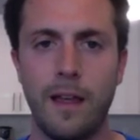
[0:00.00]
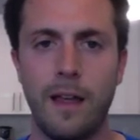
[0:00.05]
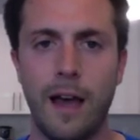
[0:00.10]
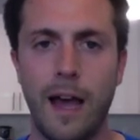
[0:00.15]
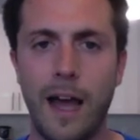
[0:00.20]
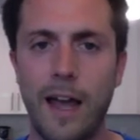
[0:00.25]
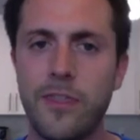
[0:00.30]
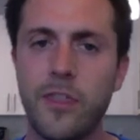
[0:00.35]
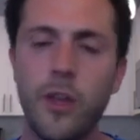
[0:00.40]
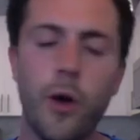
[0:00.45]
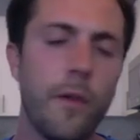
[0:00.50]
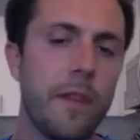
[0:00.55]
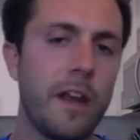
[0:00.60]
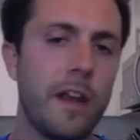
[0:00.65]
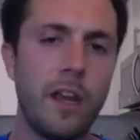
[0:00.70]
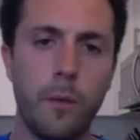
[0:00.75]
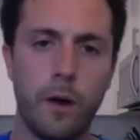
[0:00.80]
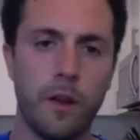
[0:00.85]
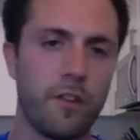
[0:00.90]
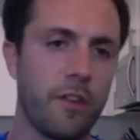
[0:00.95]
I know that he
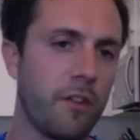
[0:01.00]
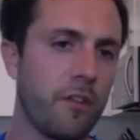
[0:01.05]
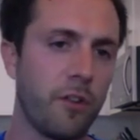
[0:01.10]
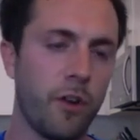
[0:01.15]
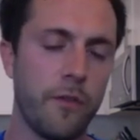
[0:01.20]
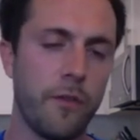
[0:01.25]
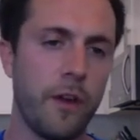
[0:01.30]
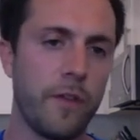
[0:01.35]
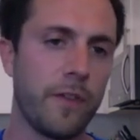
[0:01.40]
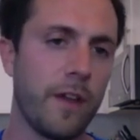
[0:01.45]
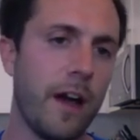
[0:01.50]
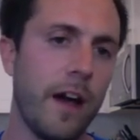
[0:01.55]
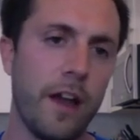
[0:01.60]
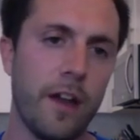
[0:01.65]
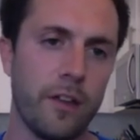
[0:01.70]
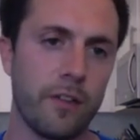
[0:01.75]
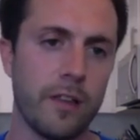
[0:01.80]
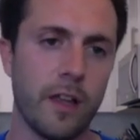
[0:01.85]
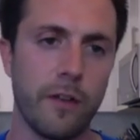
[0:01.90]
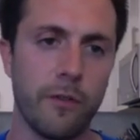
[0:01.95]
wants to serve you at the
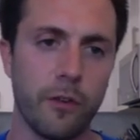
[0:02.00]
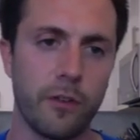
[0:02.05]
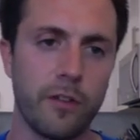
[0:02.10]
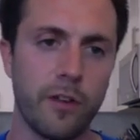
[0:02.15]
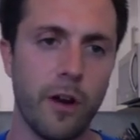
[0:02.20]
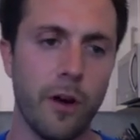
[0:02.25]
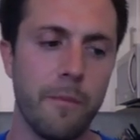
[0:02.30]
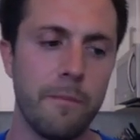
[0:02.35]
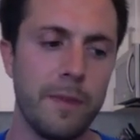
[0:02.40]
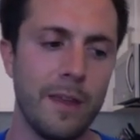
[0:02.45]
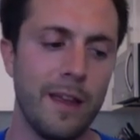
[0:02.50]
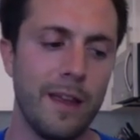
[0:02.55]
highest level. So